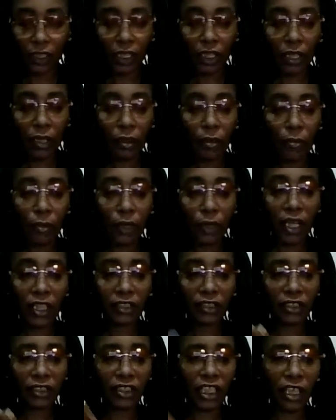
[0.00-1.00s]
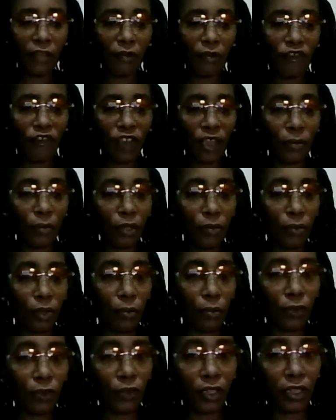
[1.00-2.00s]
But I just gave a family member a
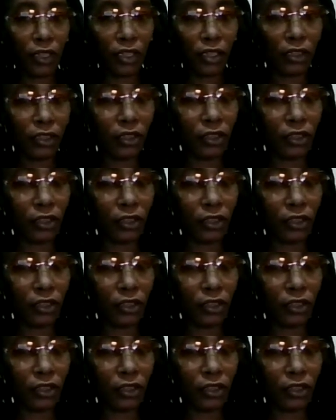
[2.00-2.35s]
key to their